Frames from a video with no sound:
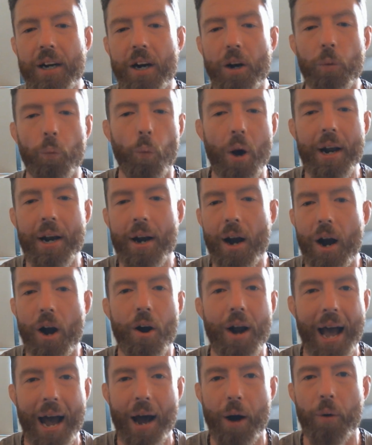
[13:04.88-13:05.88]
on what
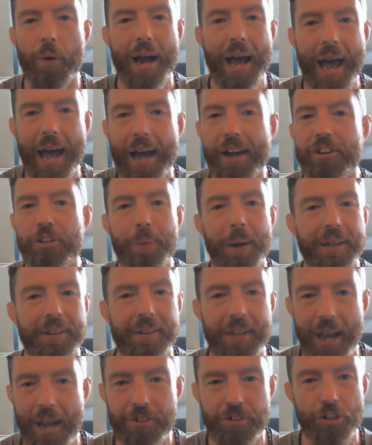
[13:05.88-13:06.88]
are our
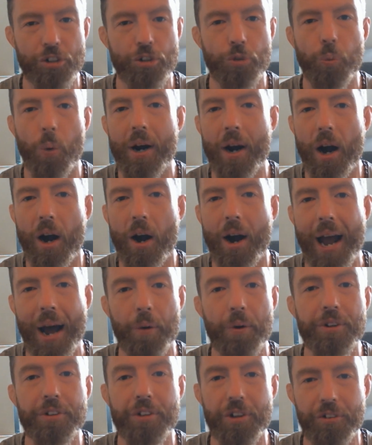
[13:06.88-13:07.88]
expectations, what are
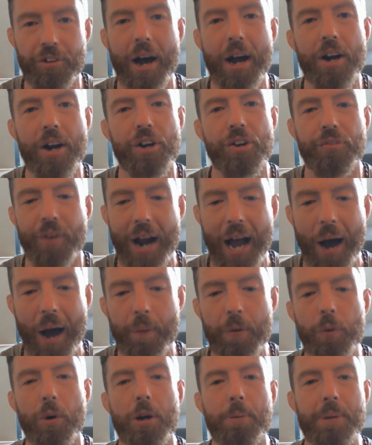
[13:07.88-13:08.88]
our desires for
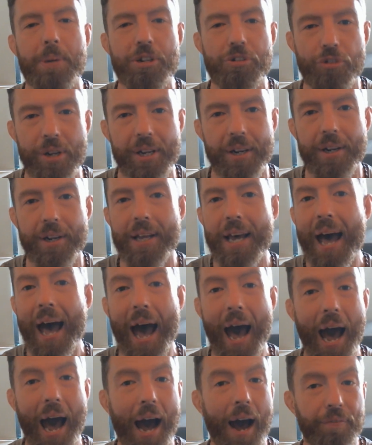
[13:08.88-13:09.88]
how we want to be treated
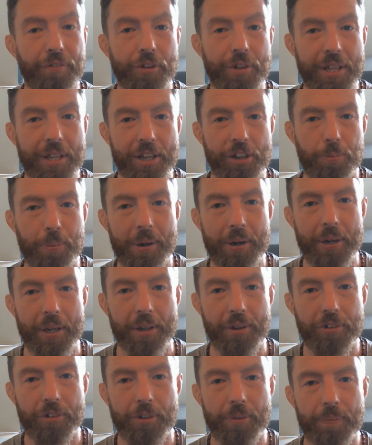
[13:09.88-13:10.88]
after the
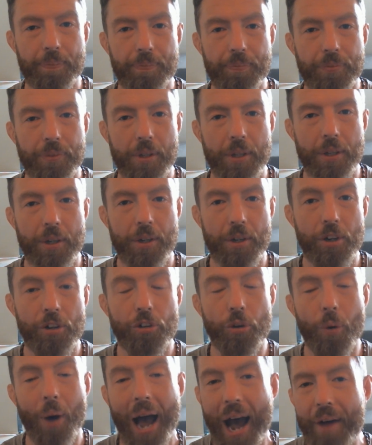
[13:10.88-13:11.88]
experience.
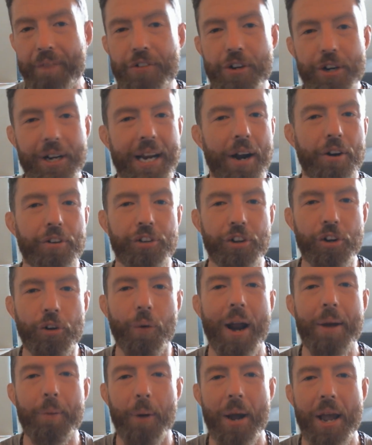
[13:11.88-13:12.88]
So aftercare is a
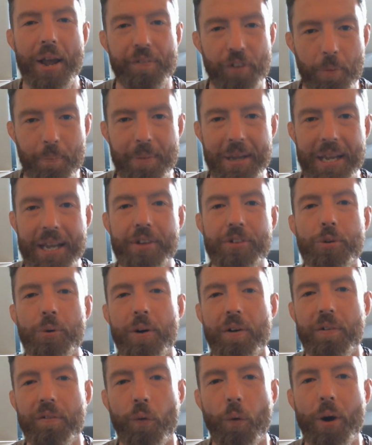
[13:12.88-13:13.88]
great way for me
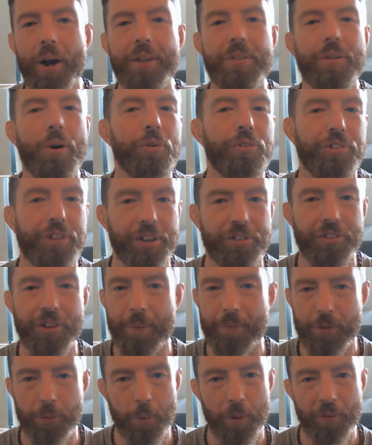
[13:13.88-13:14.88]
to avoid those
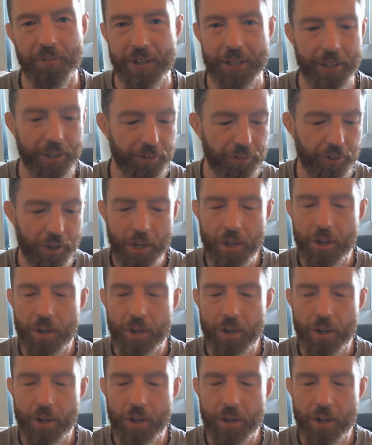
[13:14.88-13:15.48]
discomfortable feelings,